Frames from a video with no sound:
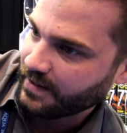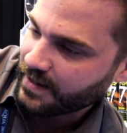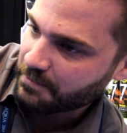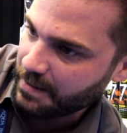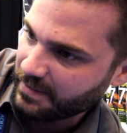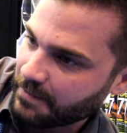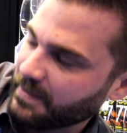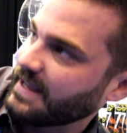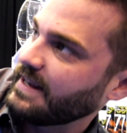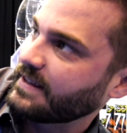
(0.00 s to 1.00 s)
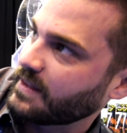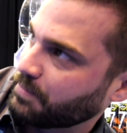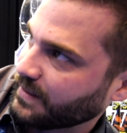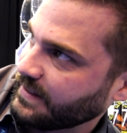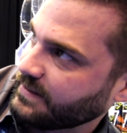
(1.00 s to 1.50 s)
the beginning of the
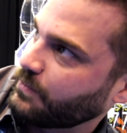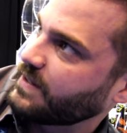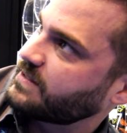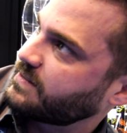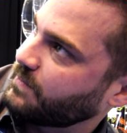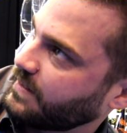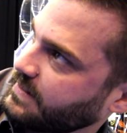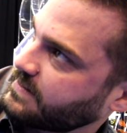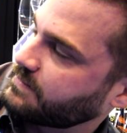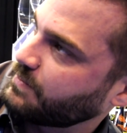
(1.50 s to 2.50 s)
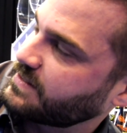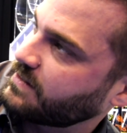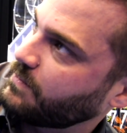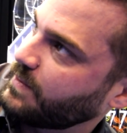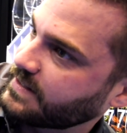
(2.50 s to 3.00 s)
blend was
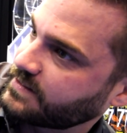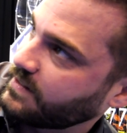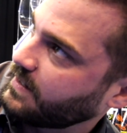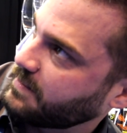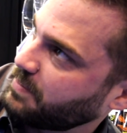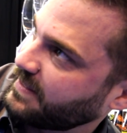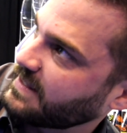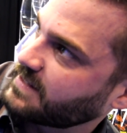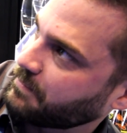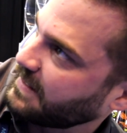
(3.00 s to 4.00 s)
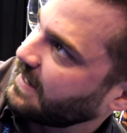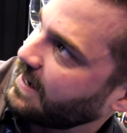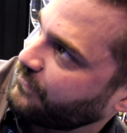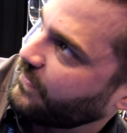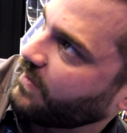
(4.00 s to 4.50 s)
good, but then something kind
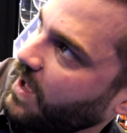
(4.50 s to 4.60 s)
of fell